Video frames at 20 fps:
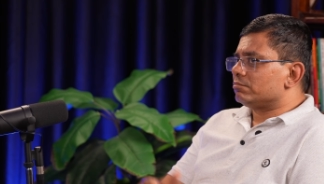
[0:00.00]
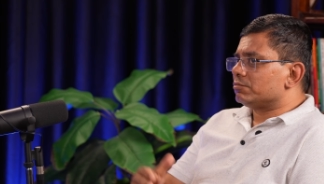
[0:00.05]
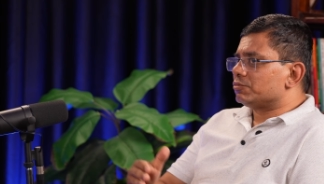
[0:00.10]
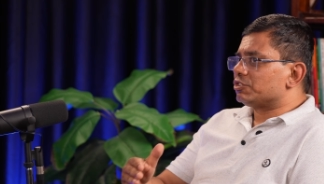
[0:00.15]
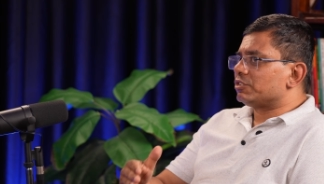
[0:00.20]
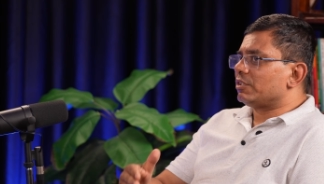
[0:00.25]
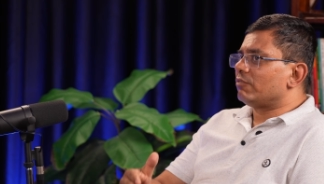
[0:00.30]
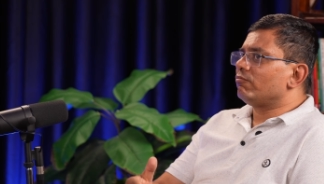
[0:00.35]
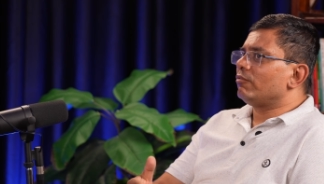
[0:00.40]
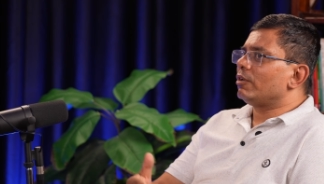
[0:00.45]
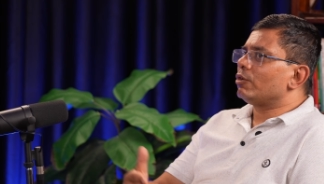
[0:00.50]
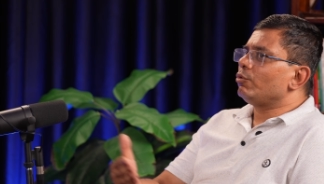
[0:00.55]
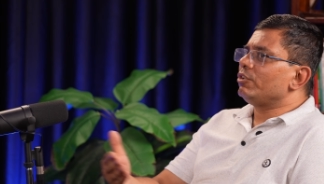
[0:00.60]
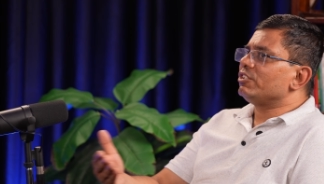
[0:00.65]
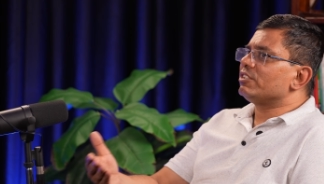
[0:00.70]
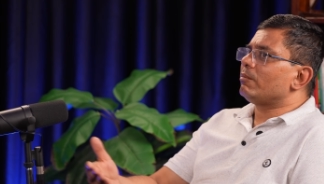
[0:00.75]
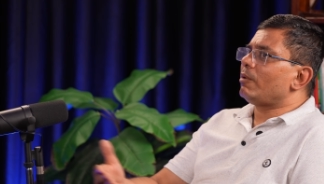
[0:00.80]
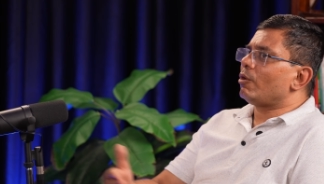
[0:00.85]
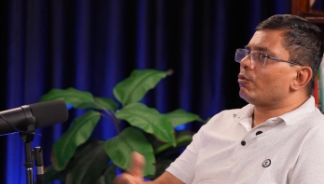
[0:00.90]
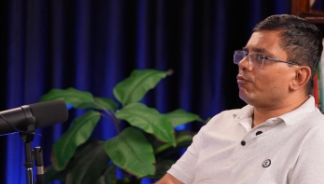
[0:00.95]
Someone who
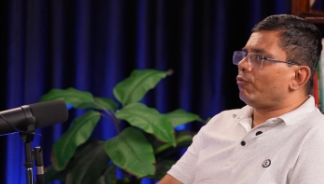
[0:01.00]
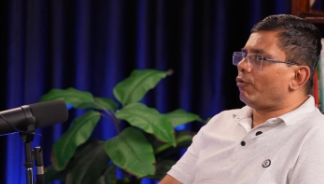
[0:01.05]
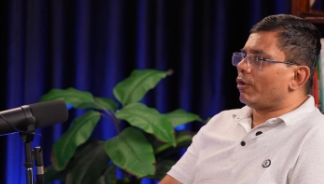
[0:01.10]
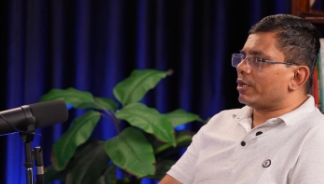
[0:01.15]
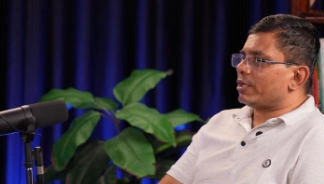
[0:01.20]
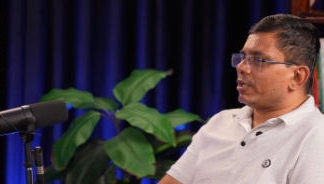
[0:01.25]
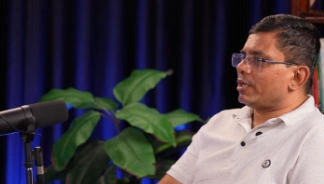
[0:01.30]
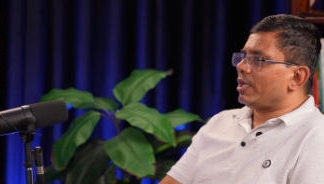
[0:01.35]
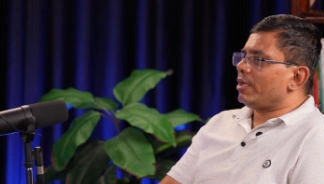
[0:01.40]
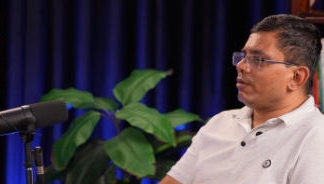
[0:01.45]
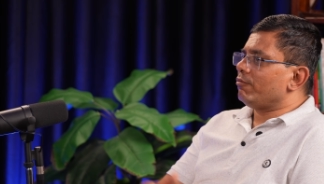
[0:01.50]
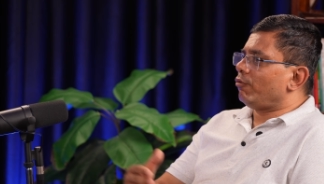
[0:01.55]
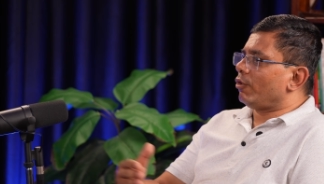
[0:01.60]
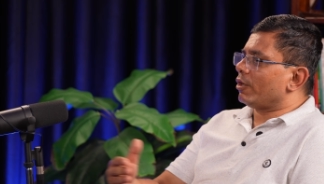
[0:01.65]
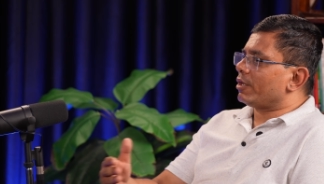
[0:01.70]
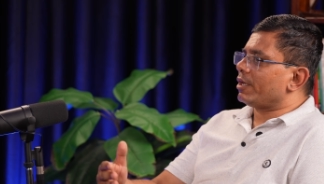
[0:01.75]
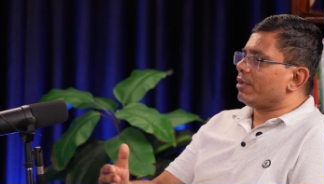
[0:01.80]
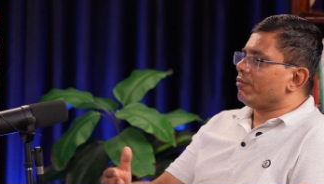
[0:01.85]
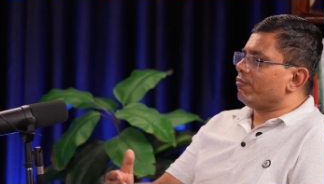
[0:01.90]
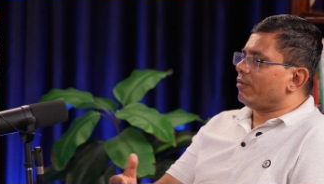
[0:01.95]
is about 40,
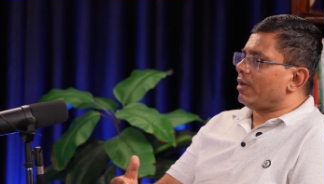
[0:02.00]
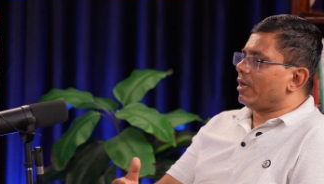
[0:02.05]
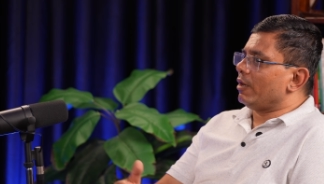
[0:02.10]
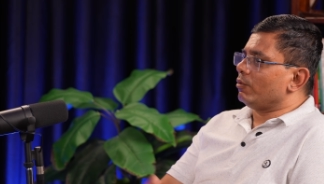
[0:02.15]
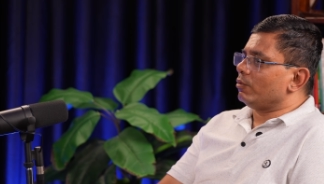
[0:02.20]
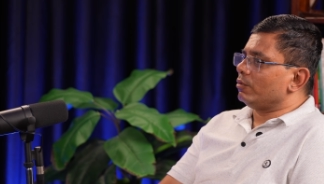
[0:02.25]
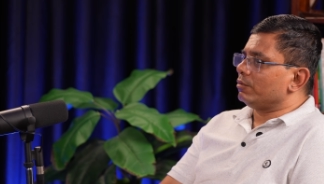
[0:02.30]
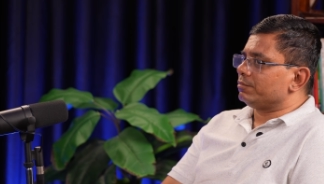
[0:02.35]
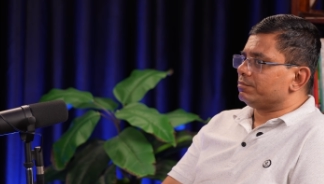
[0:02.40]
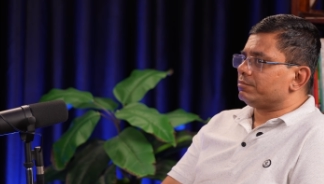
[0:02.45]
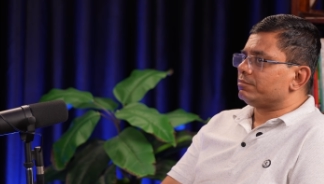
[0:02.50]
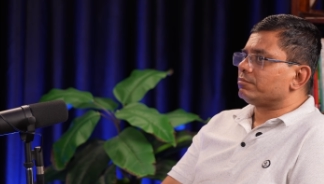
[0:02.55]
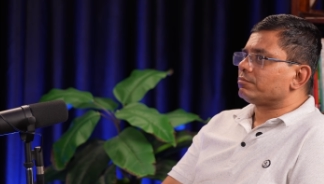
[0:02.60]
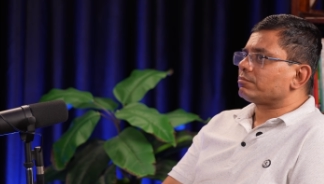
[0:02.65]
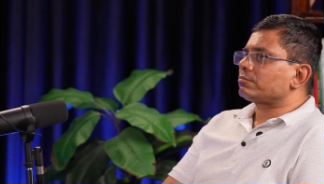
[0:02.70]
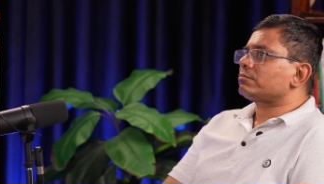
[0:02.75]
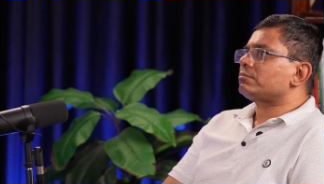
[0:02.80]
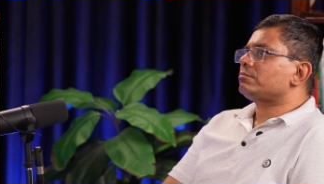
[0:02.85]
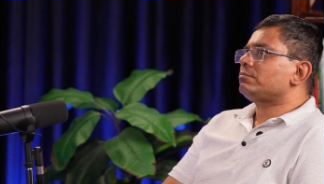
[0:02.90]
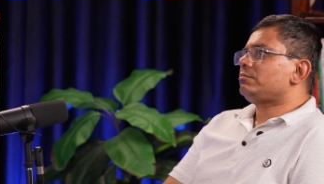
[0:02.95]
45,
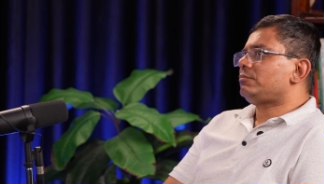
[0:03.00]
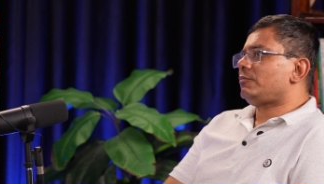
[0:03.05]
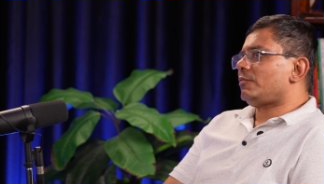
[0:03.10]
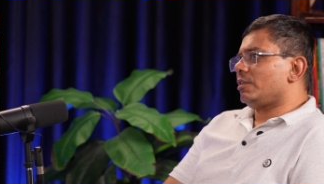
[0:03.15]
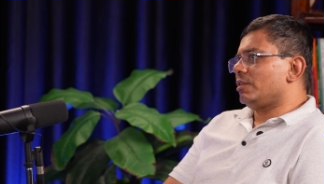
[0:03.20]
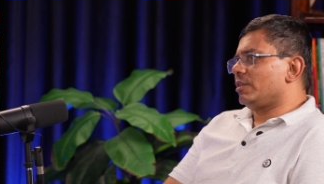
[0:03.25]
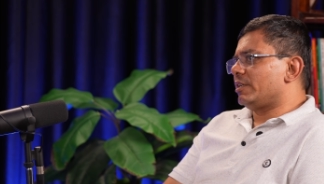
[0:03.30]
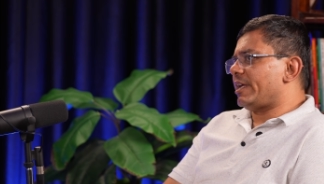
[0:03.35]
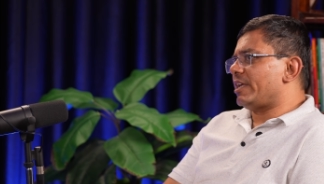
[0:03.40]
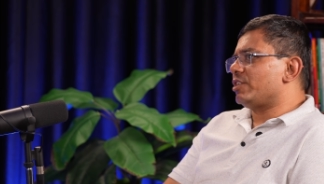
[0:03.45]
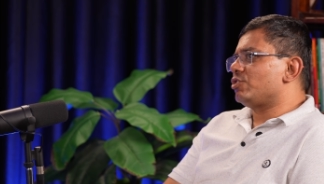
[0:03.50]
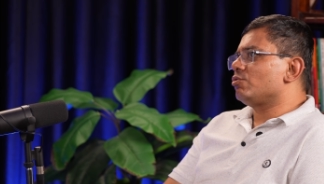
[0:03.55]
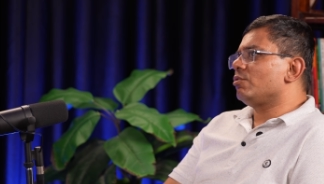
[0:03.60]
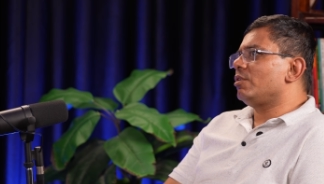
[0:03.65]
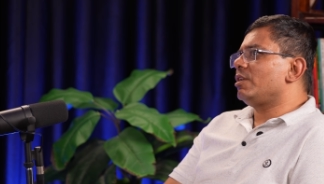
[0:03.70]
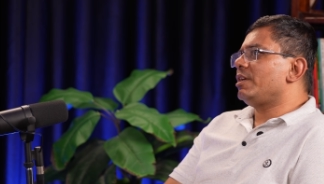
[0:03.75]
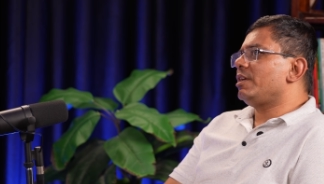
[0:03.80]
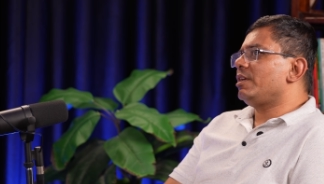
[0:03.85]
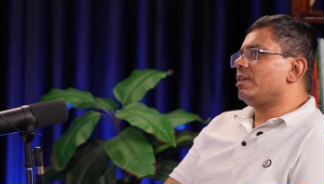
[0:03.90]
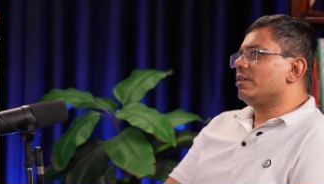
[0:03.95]

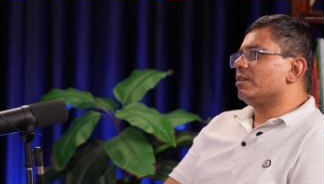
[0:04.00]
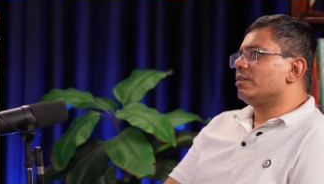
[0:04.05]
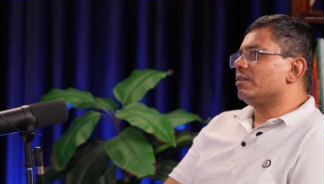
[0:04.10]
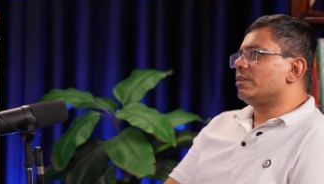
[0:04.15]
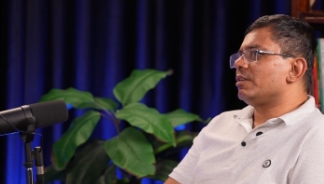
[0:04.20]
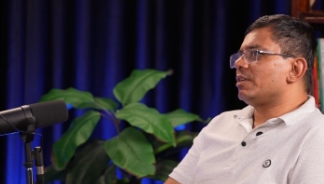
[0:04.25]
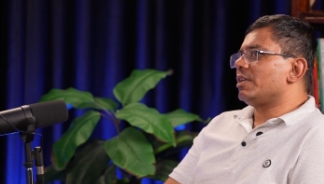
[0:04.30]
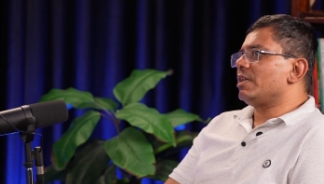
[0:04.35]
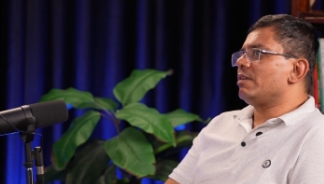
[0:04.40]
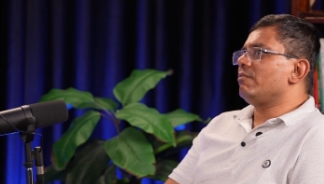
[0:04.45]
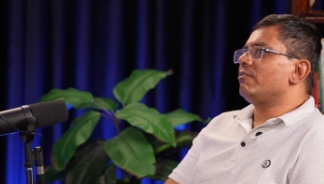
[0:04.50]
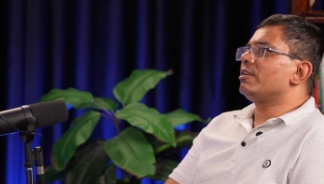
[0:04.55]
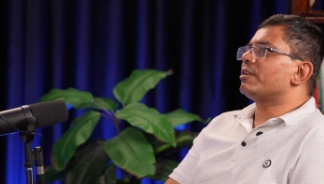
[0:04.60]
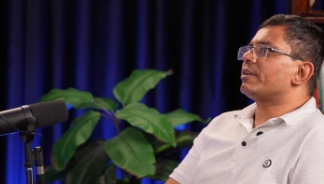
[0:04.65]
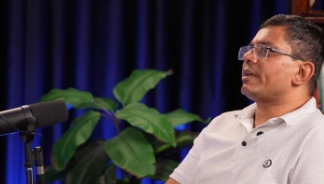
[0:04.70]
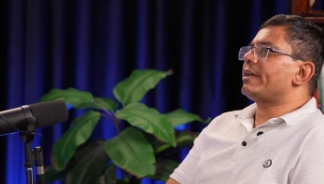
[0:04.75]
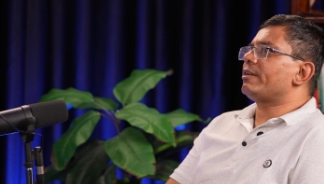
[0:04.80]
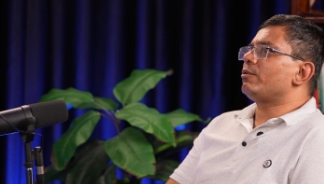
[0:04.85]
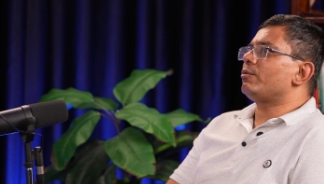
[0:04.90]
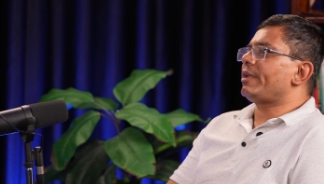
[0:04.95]
gradually he will
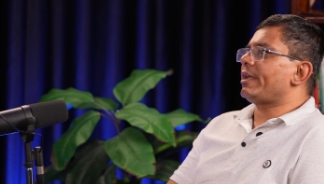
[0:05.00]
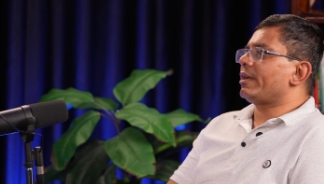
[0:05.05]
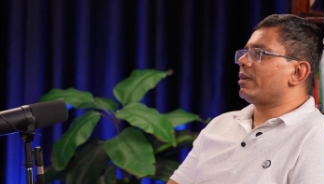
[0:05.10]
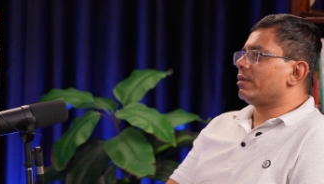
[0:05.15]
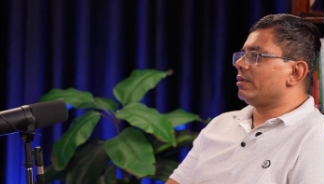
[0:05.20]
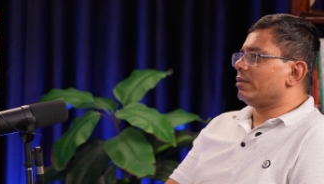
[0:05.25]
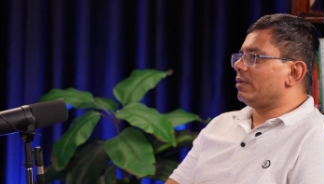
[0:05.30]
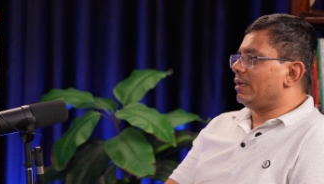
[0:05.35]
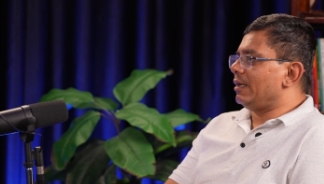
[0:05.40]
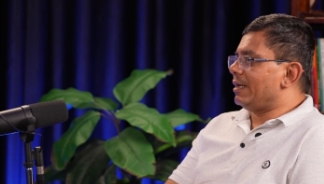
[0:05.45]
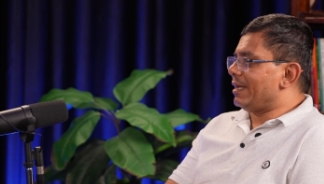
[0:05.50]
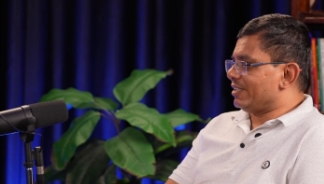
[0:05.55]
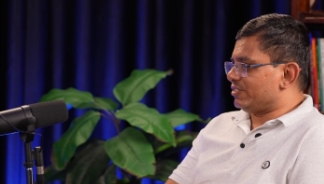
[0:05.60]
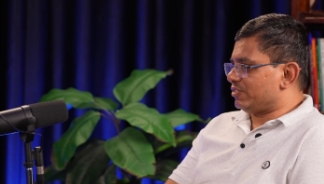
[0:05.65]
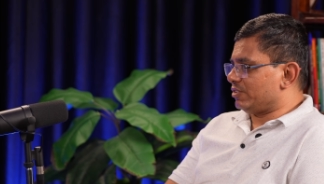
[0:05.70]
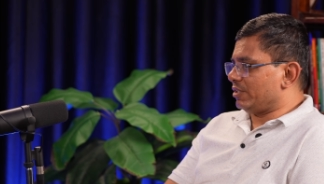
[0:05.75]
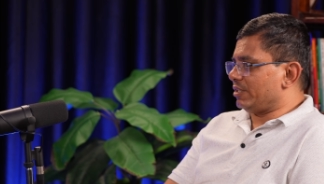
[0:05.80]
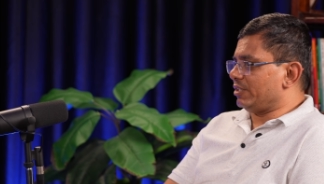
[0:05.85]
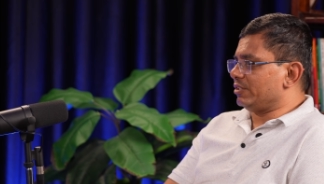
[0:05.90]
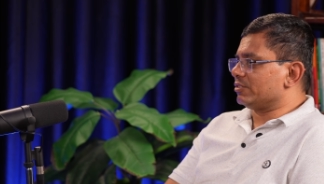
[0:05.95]
try to take
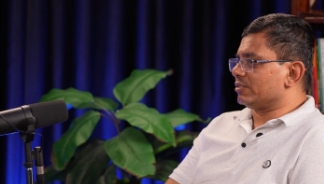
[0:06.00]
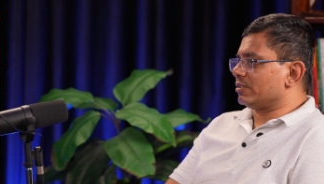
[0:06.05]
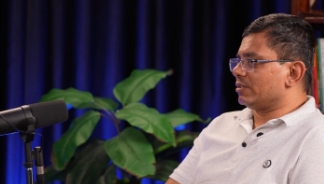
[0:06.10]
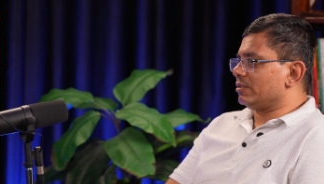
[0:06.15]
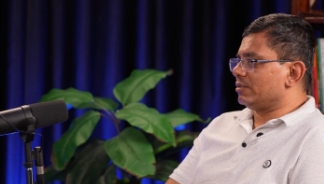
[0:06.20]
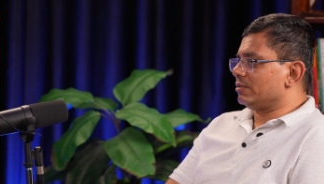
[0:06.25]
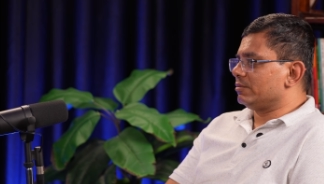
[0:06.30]
less risk.